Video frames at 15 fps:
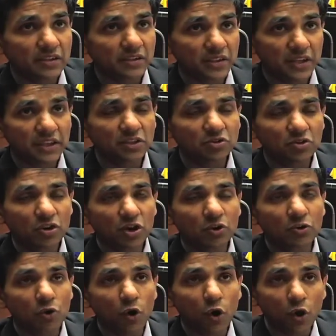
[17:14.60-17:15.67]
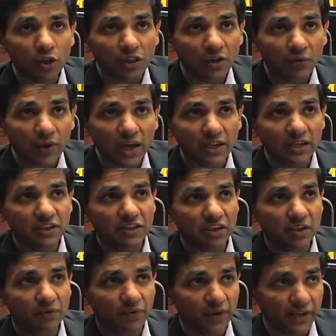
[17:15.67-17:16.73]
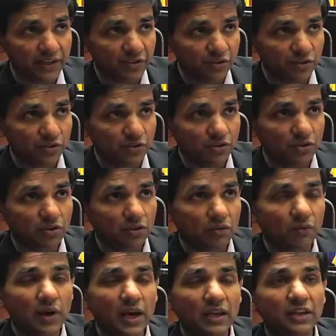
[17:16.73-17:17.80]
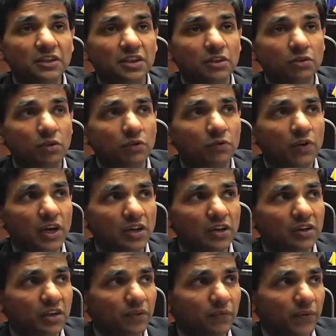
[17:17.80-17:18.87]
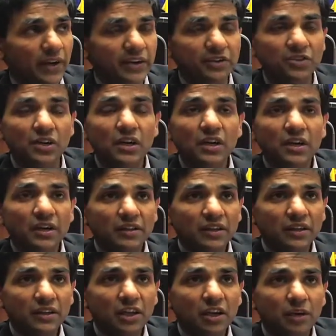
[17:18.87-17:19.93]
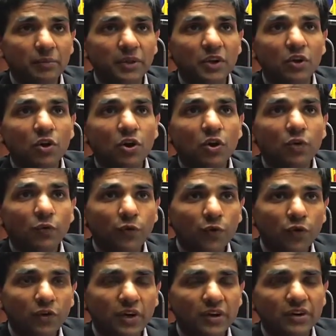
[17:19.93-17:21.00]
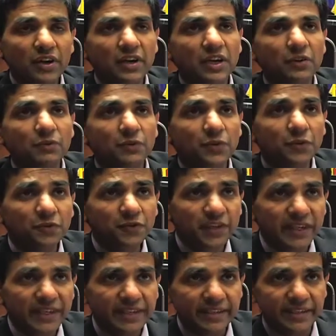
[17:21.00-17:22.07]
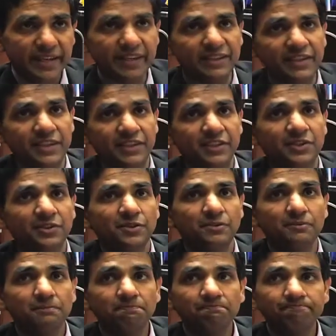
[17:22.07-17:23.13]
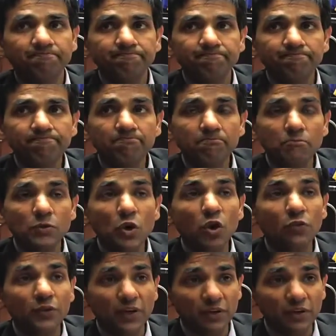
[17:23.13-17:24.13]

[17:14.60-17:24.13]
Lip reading: take into account all the violent conflicts, violent and non-violent conflicts, then there have been 415 cases of